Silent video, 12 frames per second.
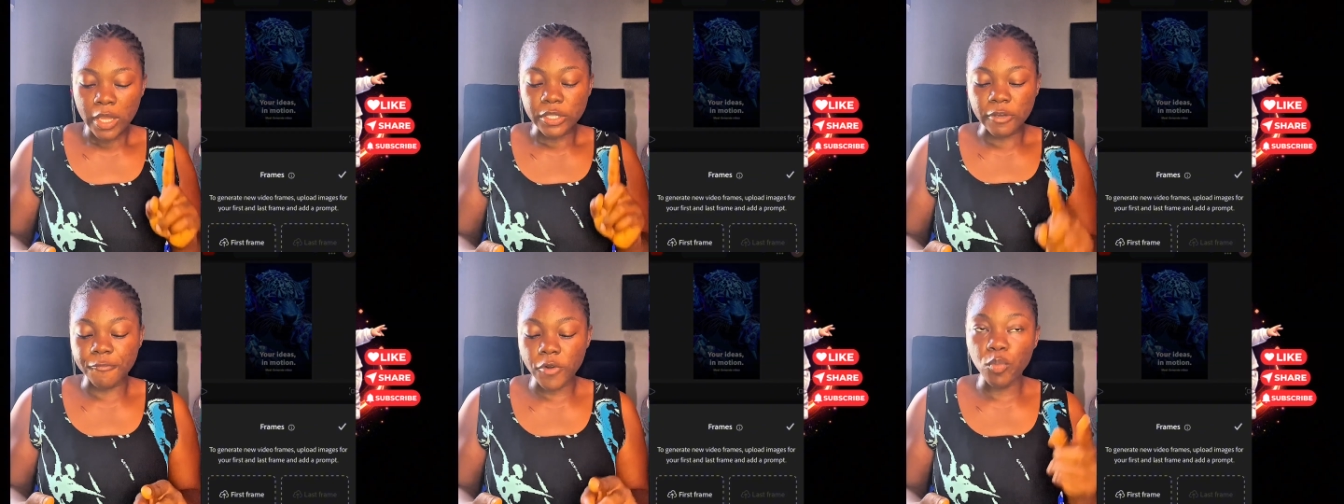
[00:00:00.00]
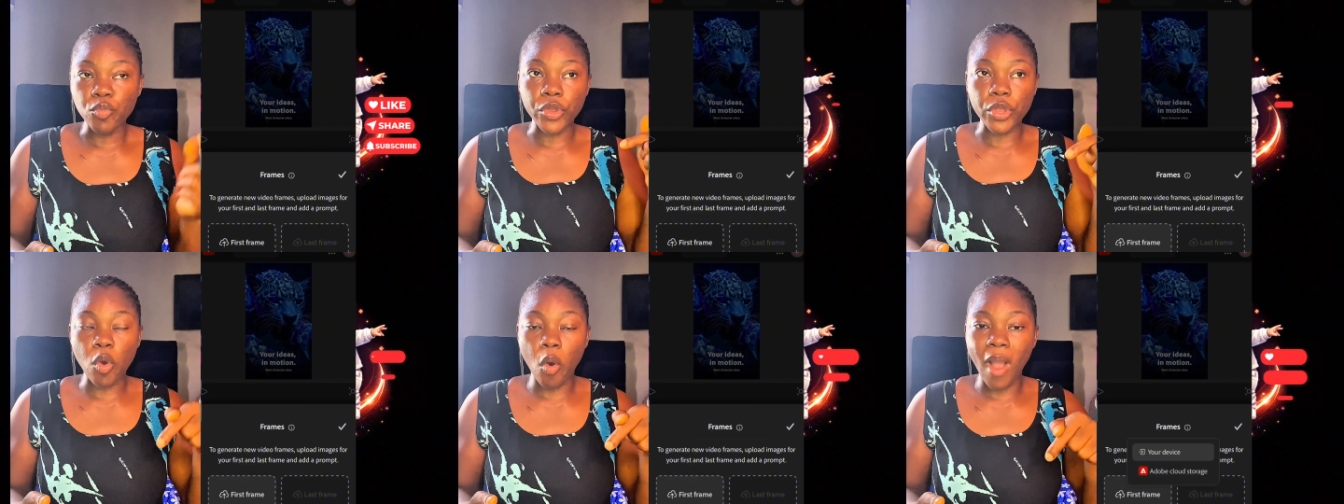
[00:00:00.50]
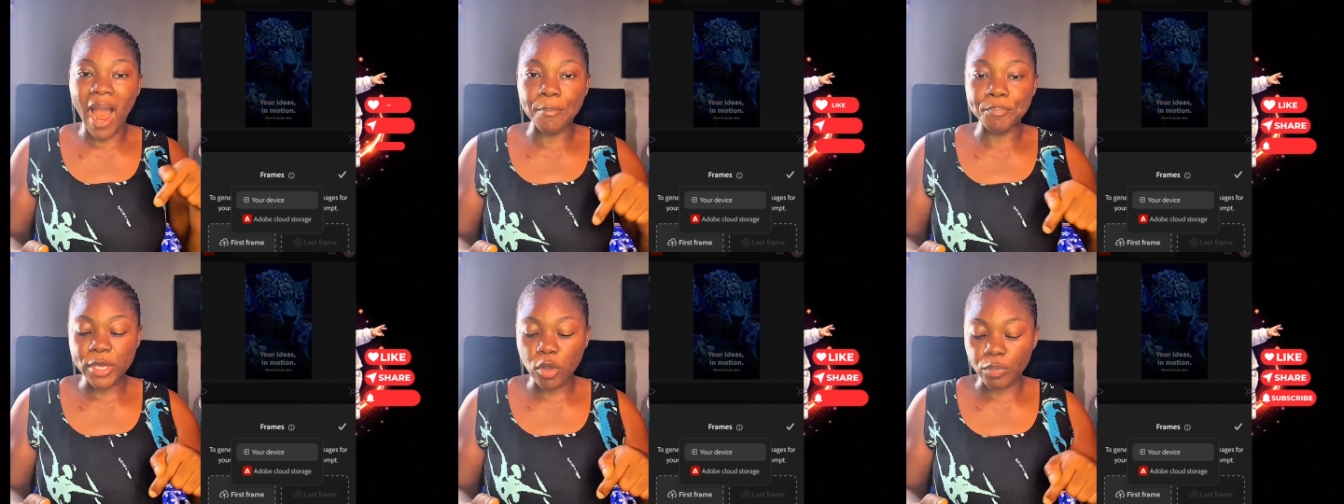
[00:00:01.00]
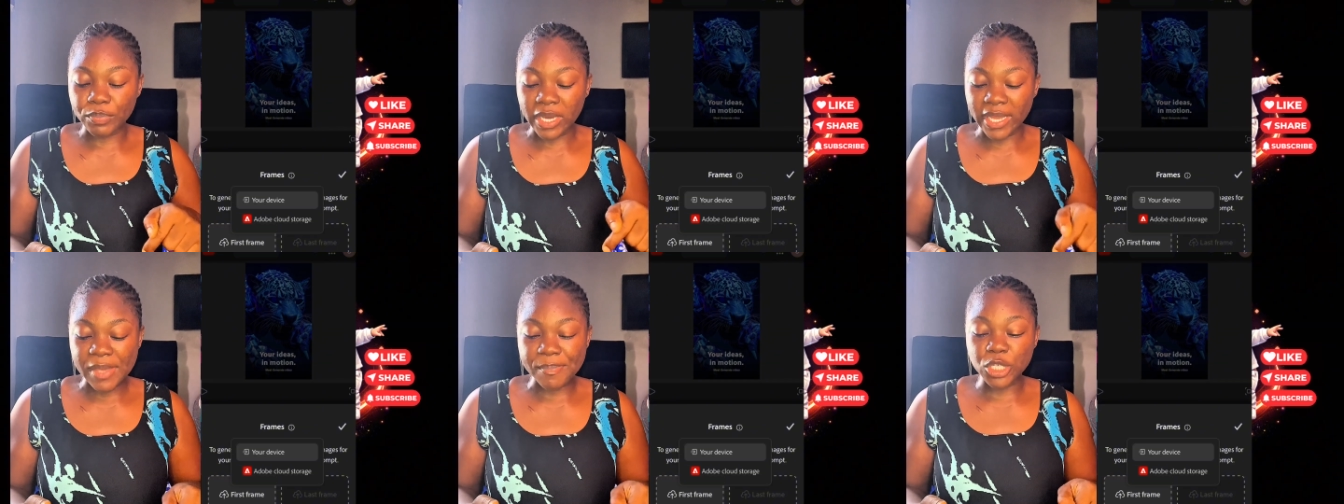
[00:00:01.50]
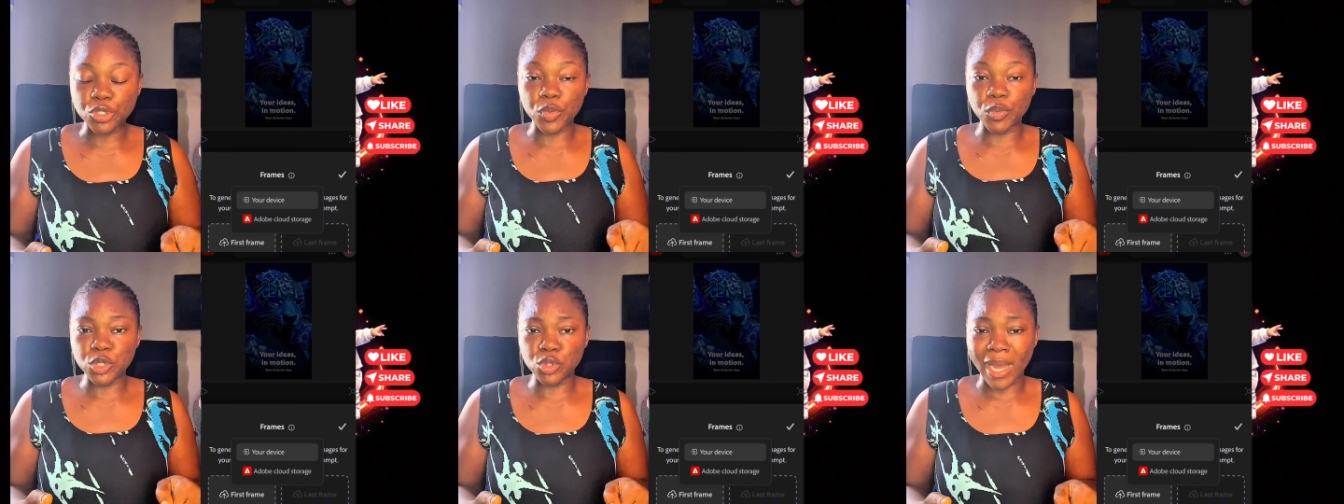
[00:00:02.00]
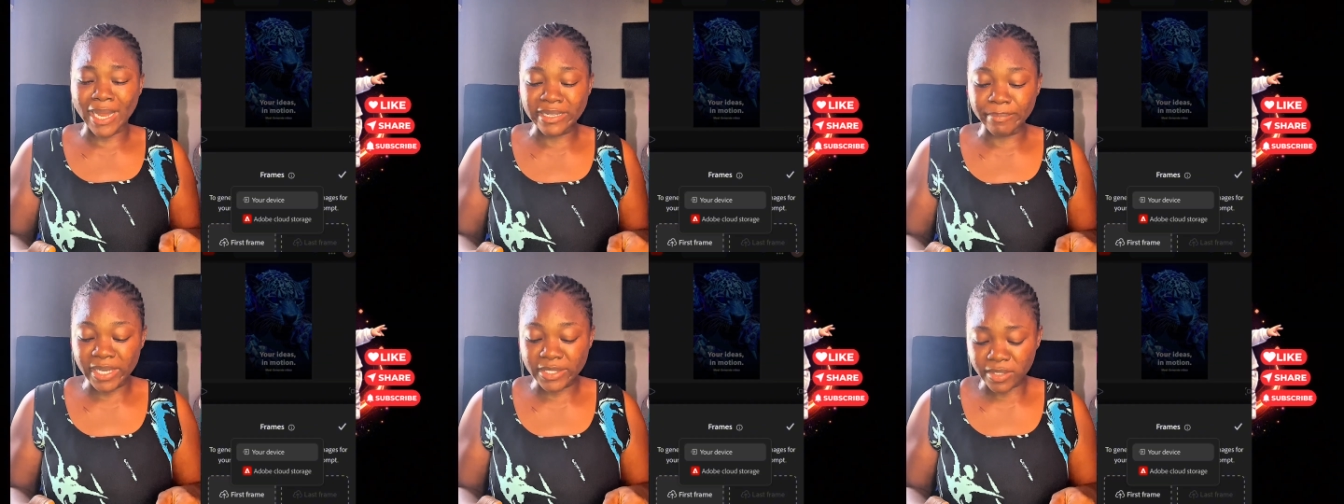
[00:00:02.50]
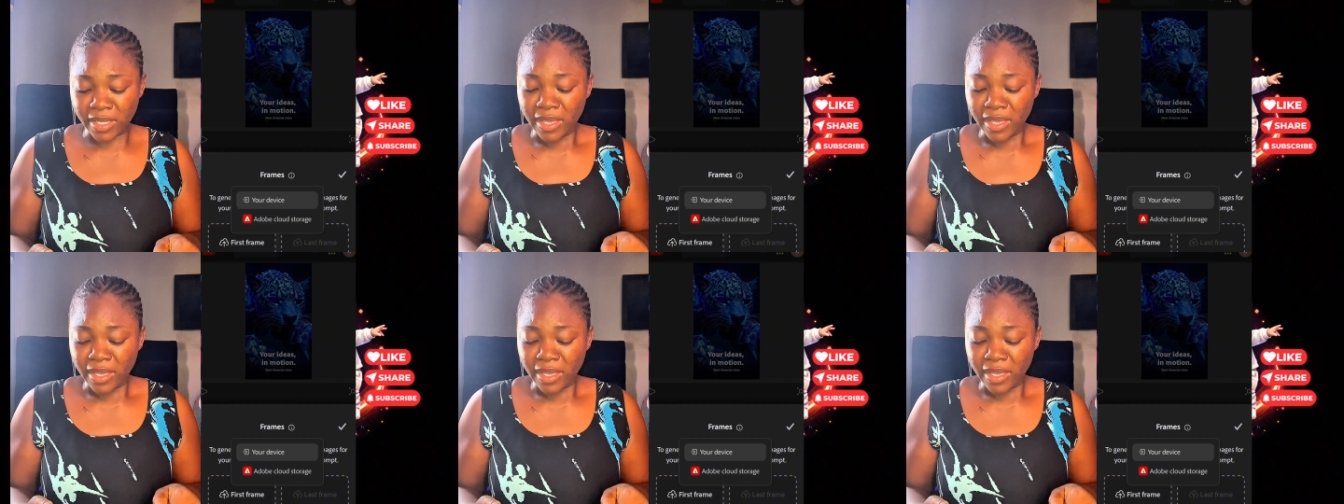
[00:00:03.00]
The frame, we go and pick up the image we want to animate.